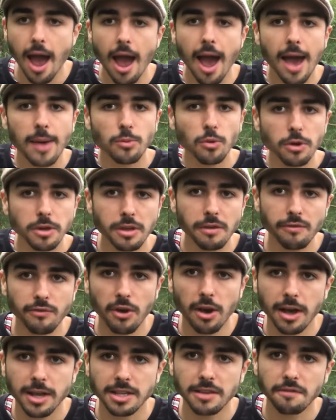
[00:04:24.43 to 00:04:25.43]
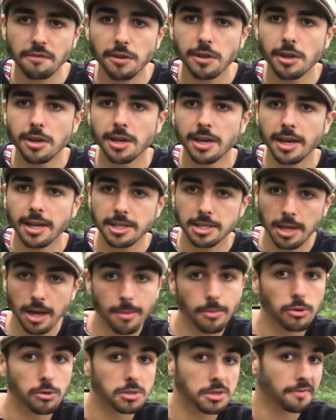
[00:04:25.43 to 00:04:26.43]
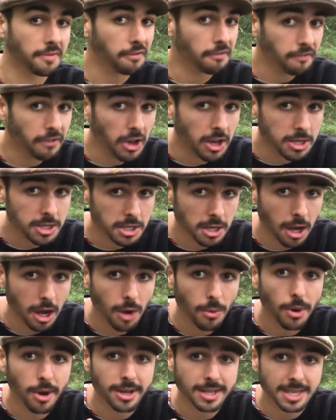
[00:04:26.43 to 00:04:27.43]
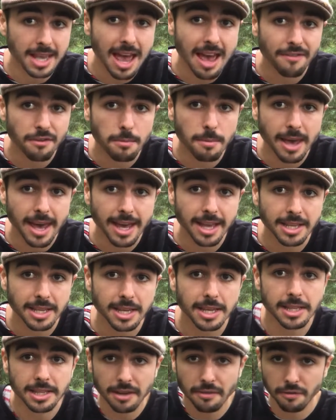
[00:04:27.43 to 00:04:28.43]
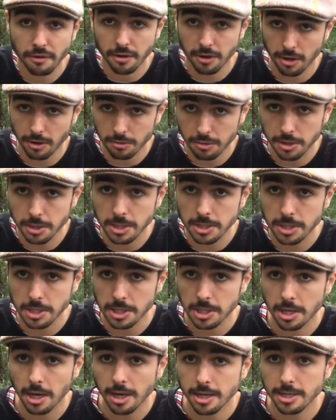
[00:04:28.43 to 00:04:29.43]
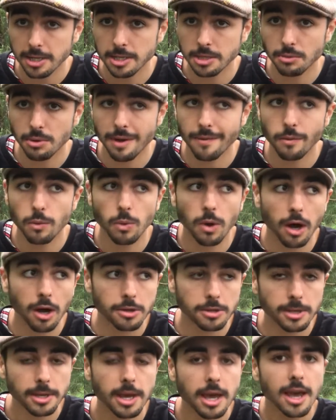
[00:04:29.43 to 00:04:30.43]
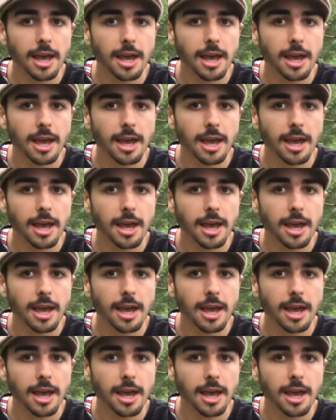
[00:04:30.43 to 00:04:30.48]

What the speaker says: And what you find if you look at examples of the first artworks ever made in different cultures and societies around the world